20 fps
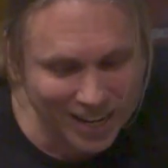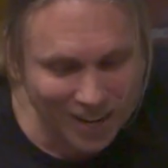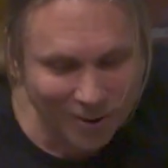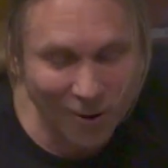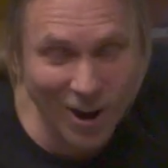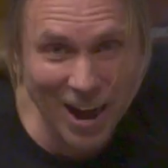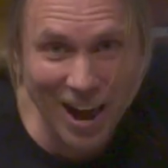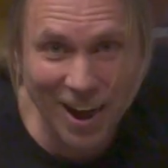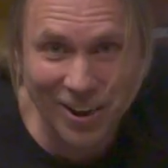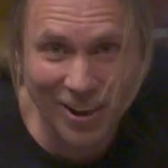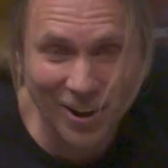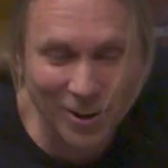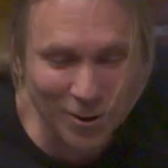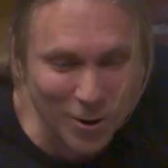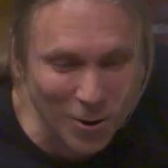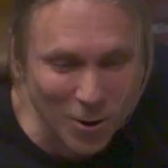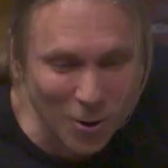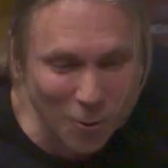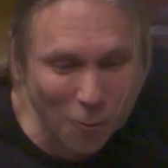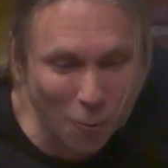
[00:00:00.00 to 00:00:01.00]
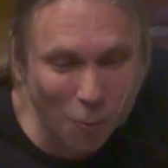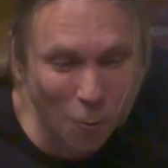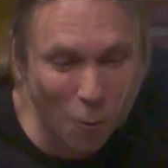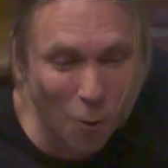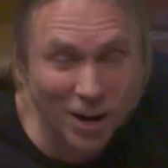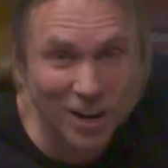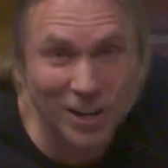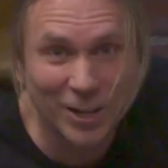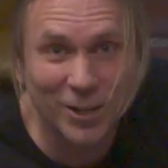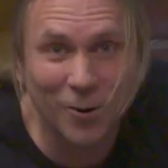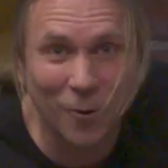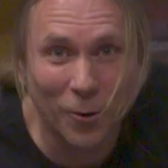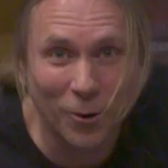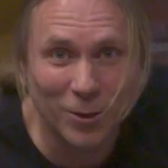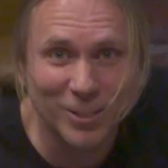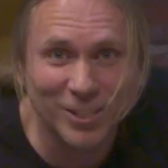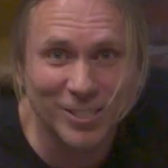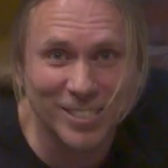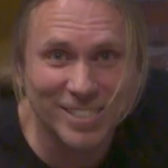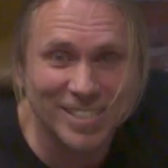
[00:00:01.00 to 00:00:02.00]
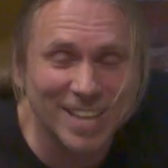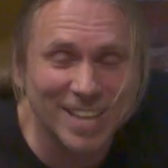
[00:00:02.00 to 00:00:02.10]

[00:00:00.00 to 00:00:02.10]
Wow, what a gorgeous